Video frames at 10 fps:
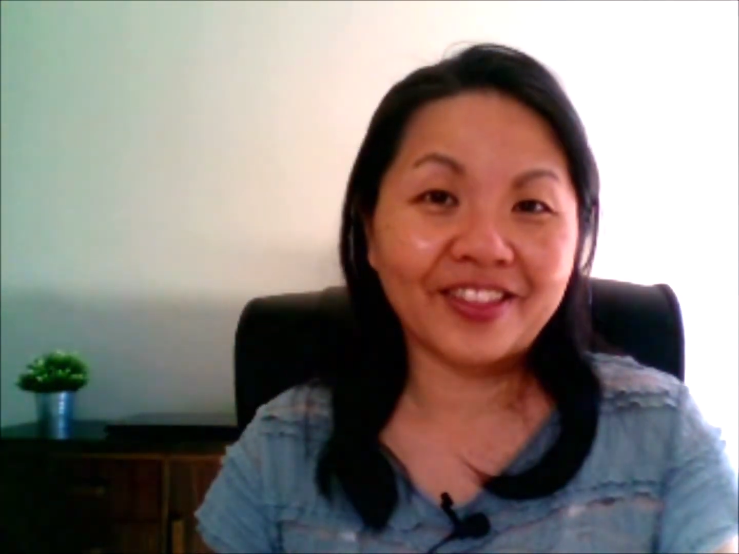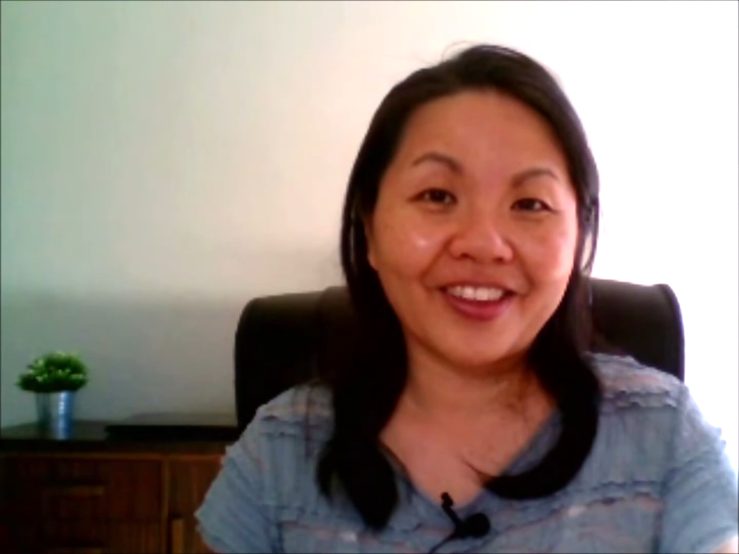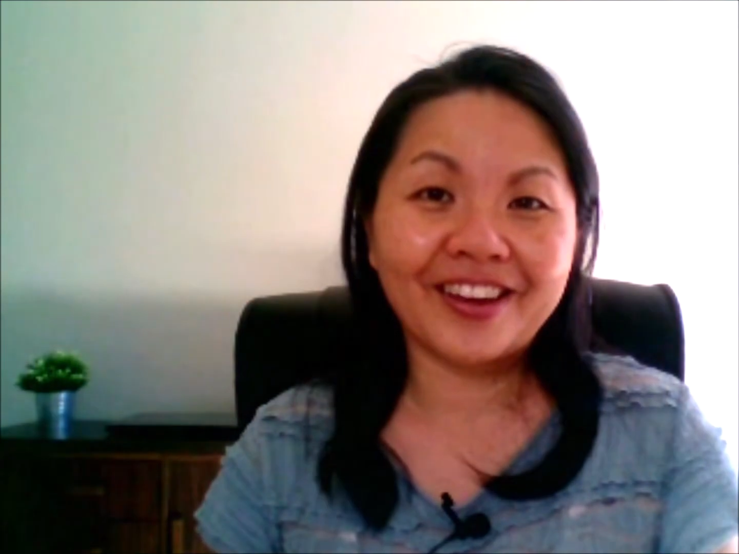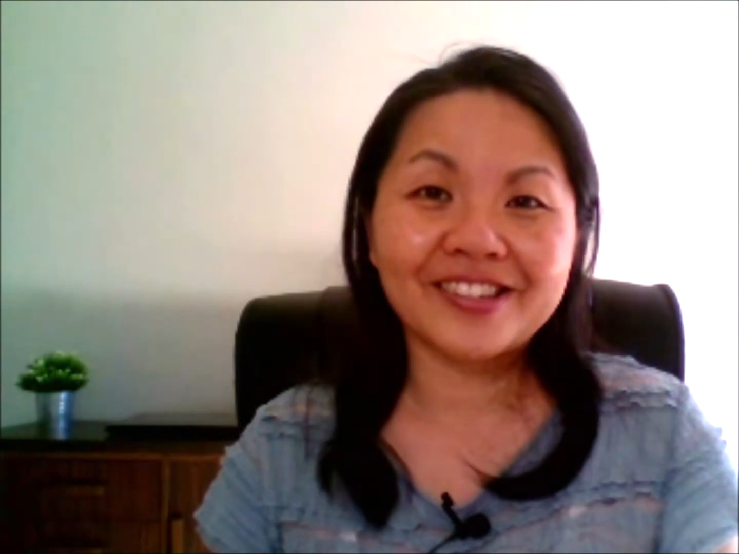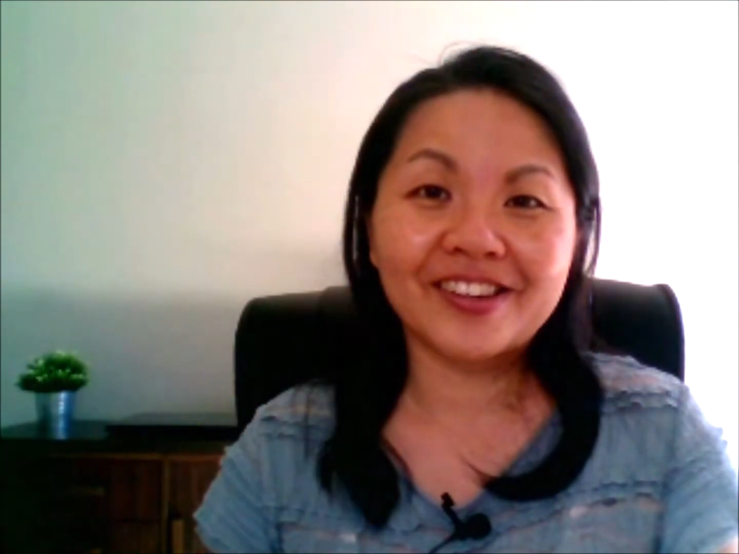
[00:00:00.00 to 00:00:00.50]

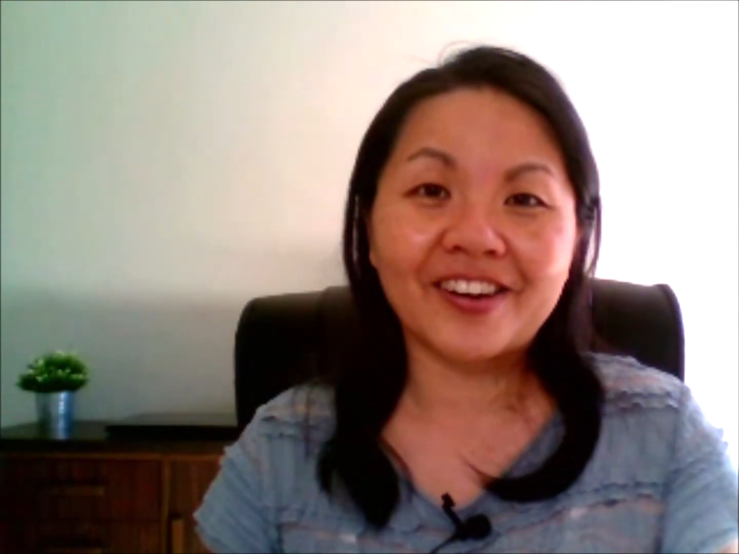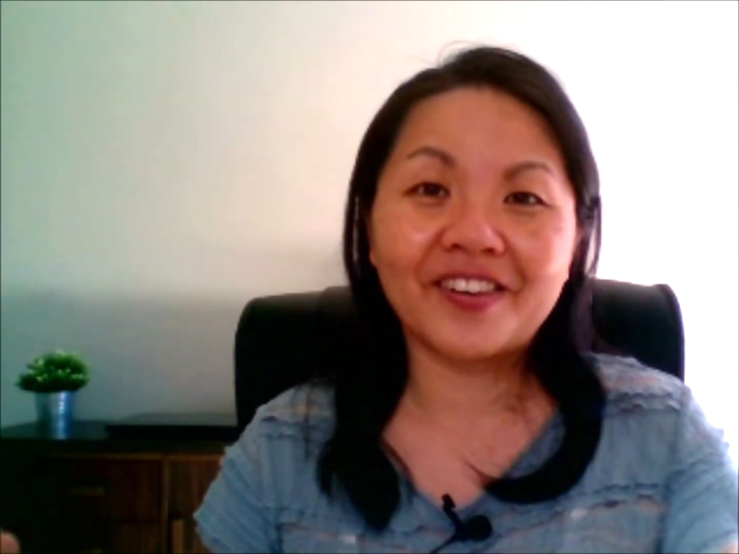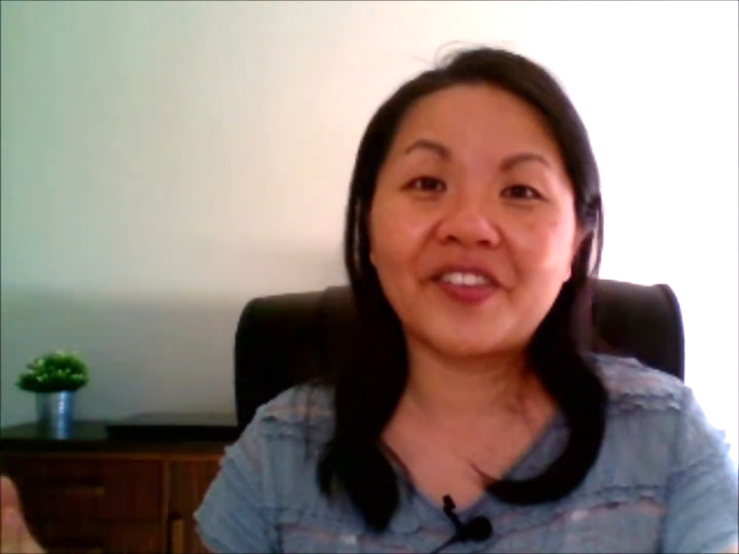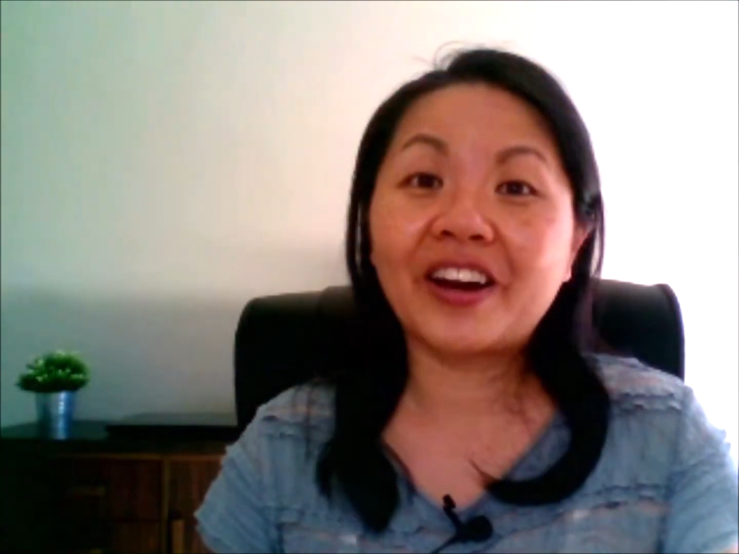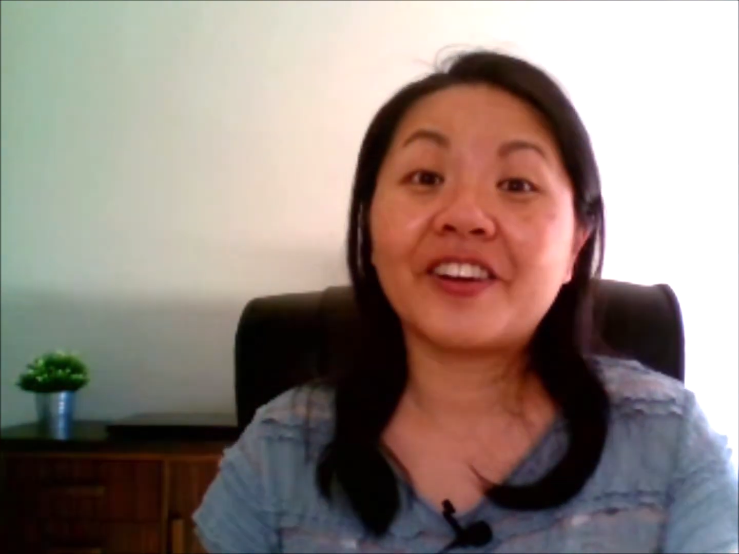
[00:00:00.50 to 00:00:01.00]
These are
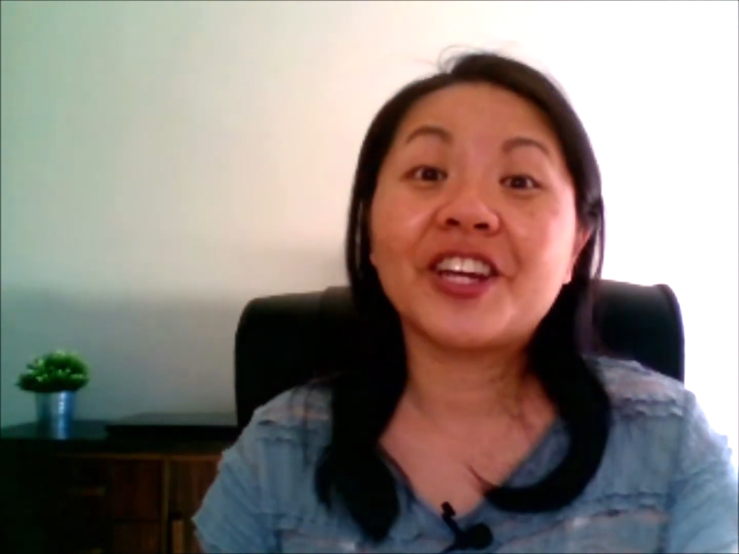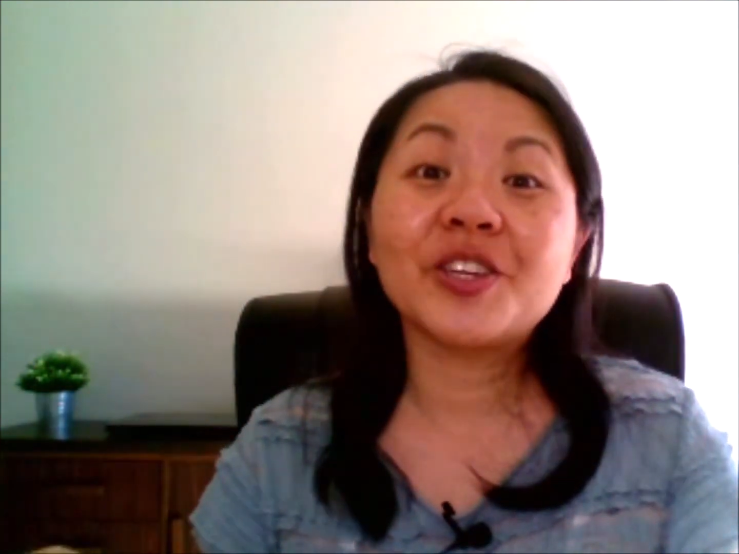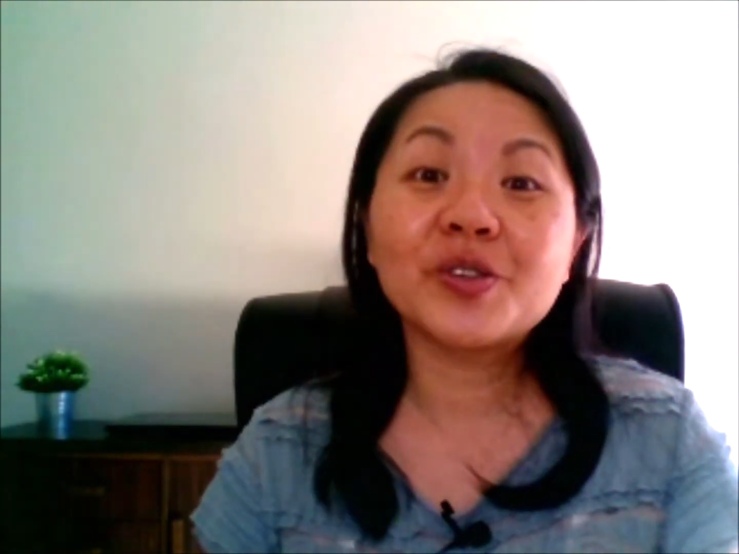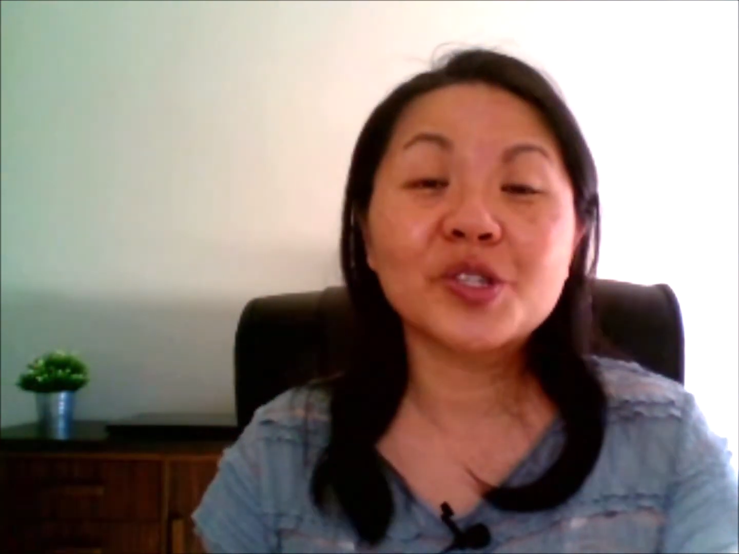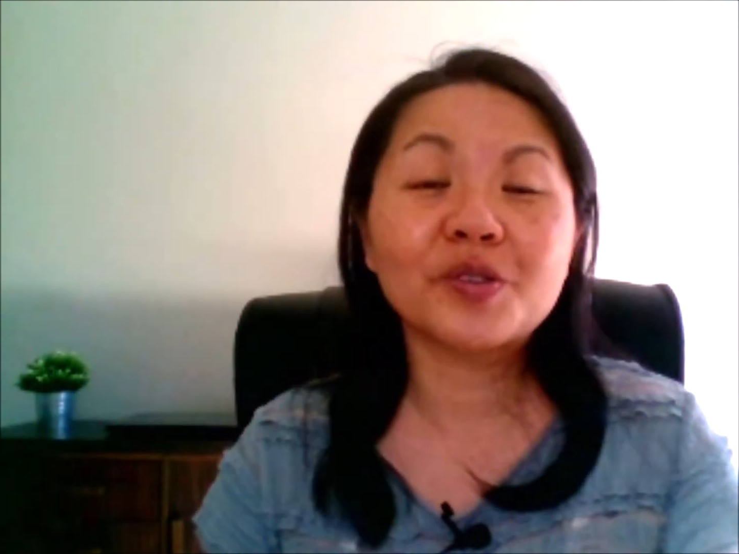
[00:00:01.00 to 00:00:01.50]
very
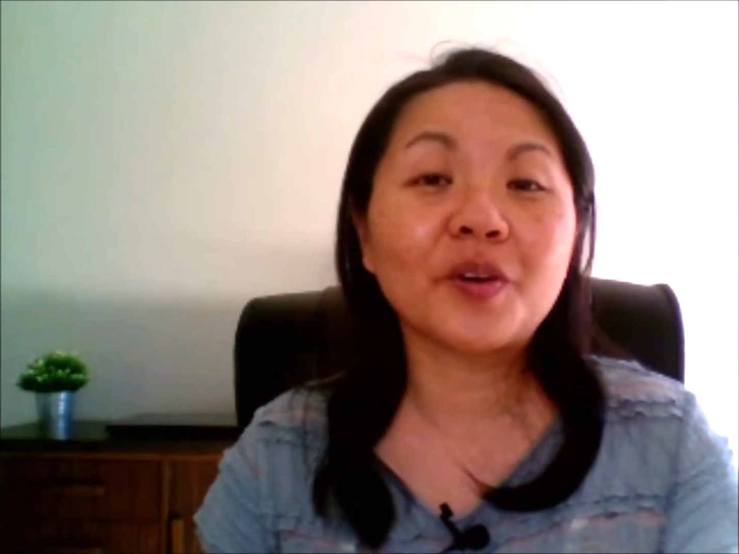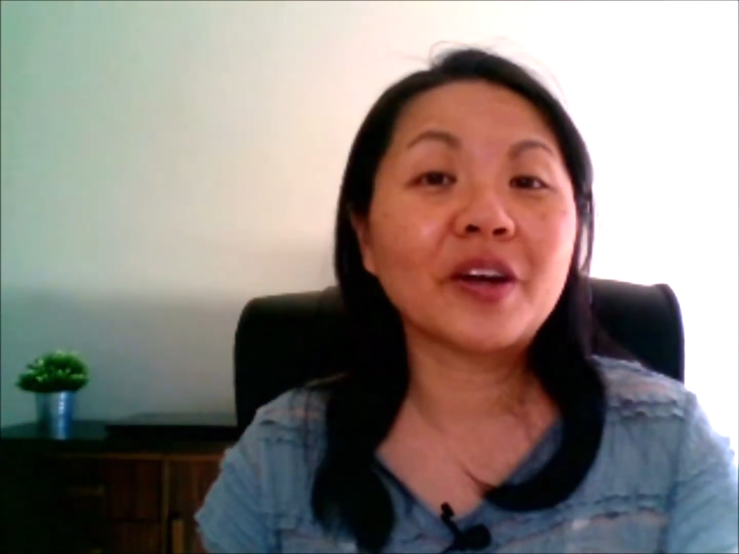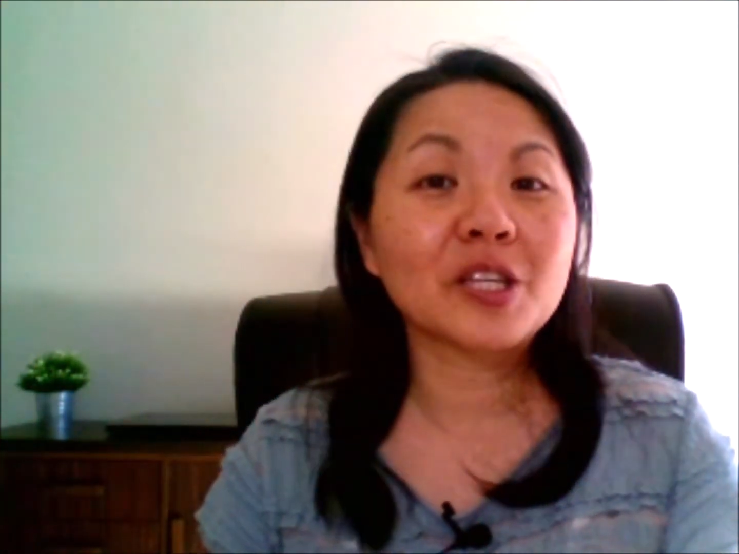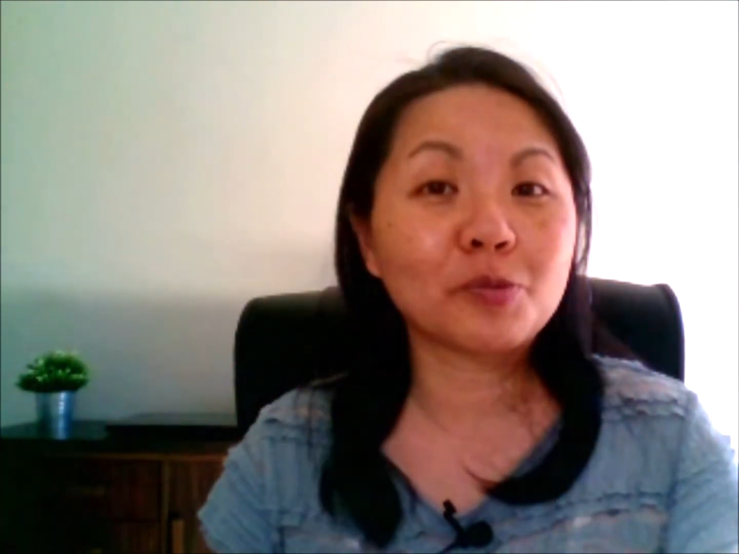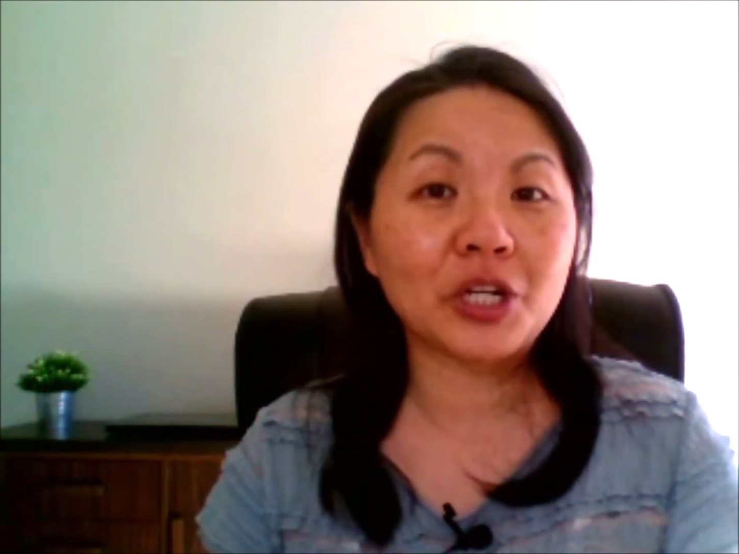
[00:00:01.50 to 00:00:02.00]
useful
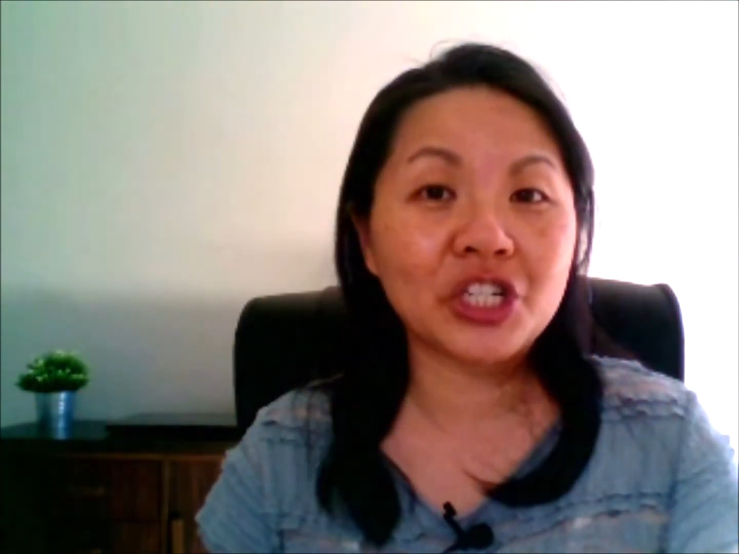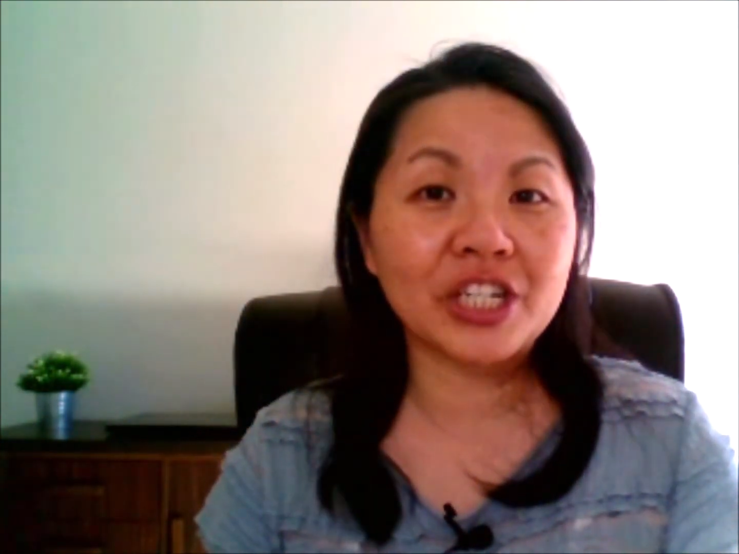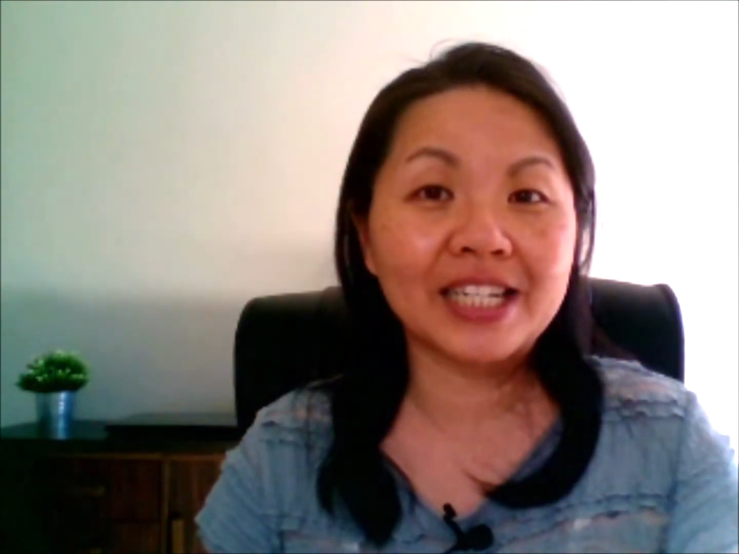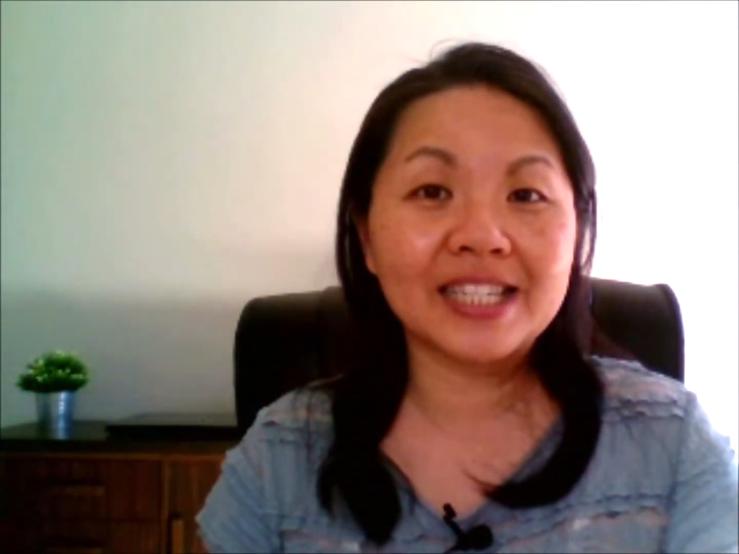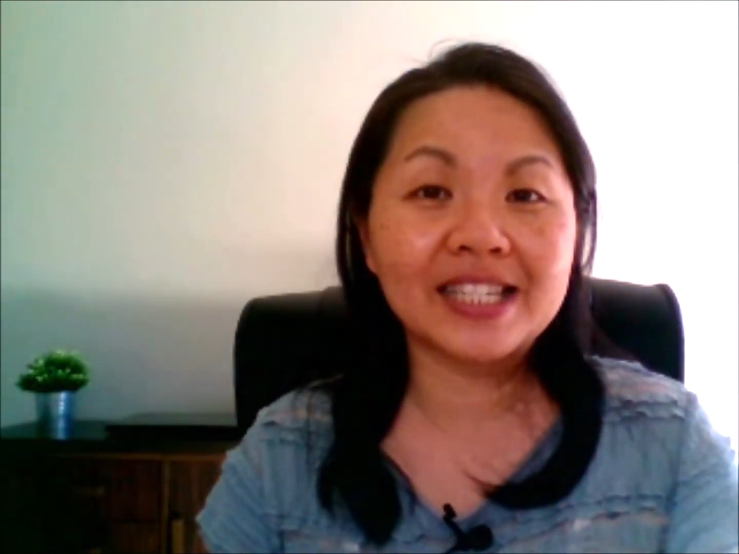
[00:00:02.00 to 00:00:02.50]

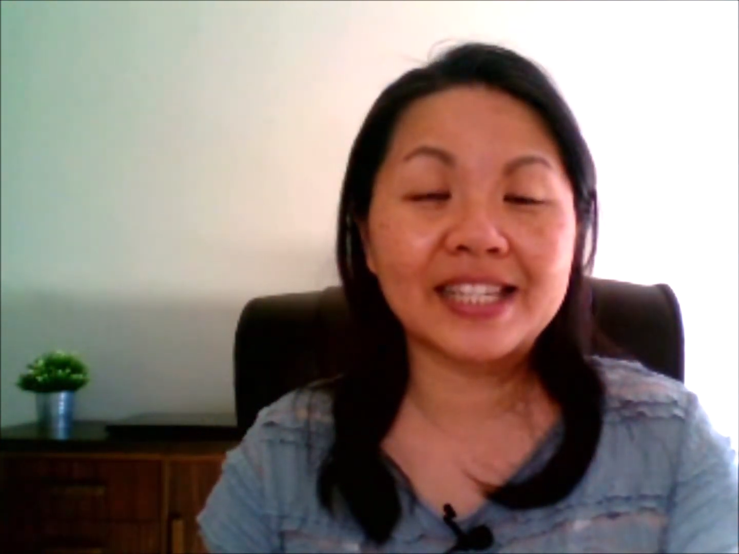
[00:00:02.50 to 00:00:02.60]
expressions